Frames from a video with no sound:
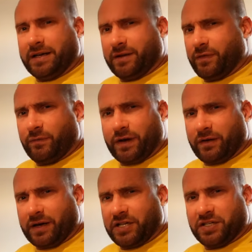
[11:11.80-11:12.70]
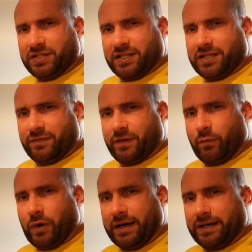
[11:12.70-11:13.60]
different federations in
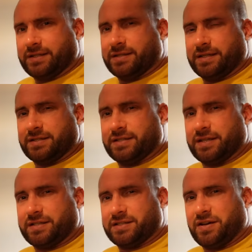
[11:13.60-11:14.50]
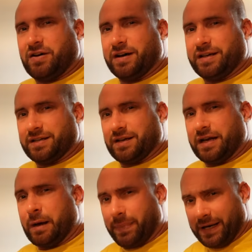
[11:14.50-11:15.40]
different ways is a side,
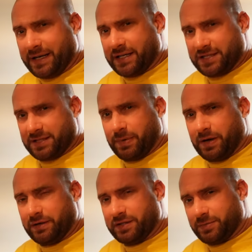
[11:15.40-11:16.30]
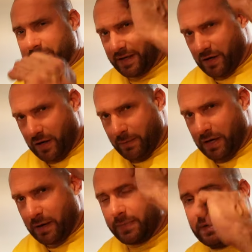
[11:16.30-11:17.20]
like obliques pose with the arm
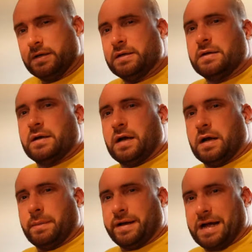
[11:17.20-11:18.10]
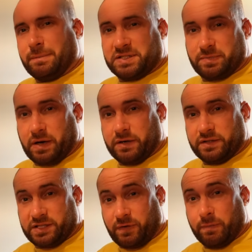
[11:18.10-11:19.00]
up, an abs
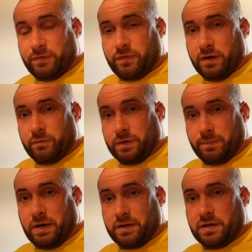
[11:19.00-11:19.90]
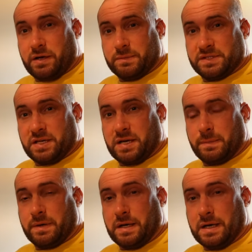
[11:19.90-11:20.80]
pose from the front with both arms up,
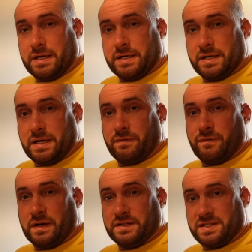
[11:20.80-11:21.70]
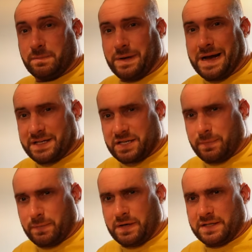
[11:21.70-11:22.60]
and a front and back
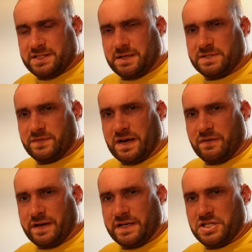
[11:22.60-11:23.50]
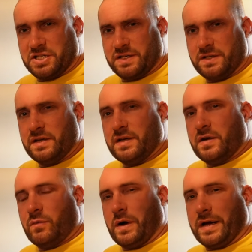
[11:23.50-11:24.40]
double biceps variation
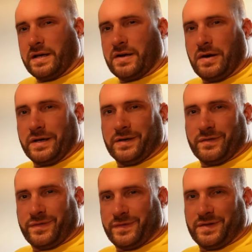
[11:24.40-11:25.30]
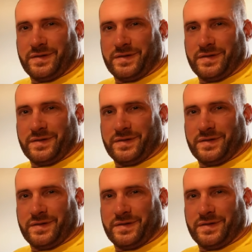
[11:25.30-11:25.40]
where you kind of